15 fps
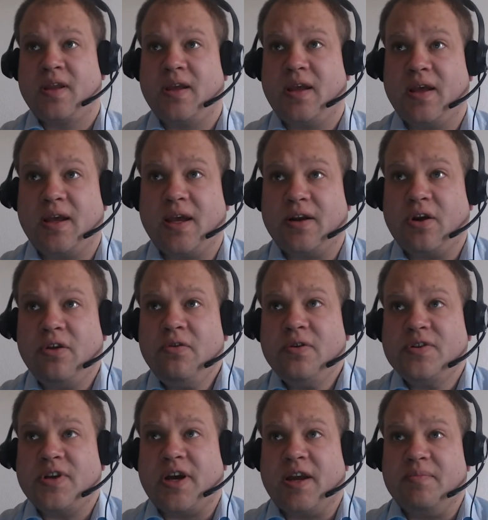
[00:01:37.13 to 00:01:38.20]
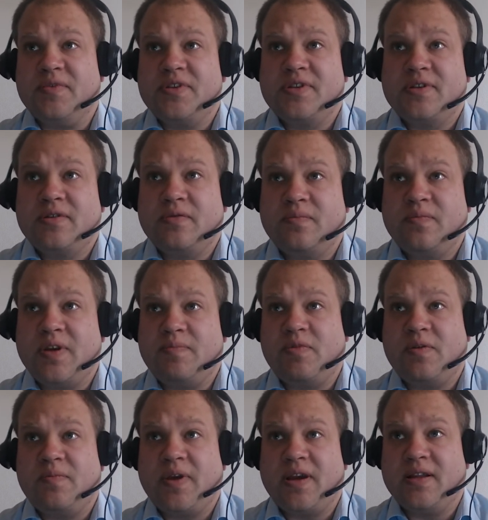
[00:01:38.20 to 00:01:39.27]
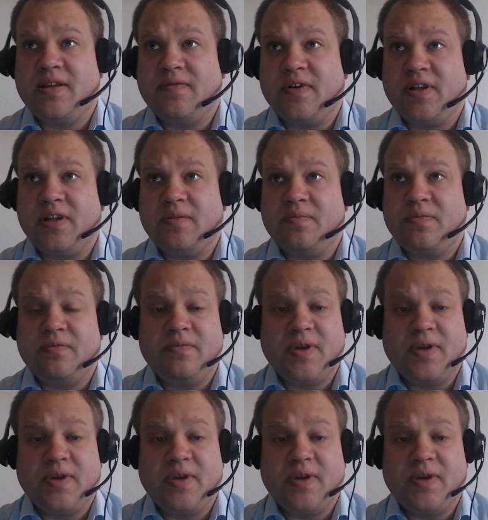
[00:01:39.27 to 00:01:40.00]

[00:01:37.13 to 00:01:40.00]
At other times, people may develop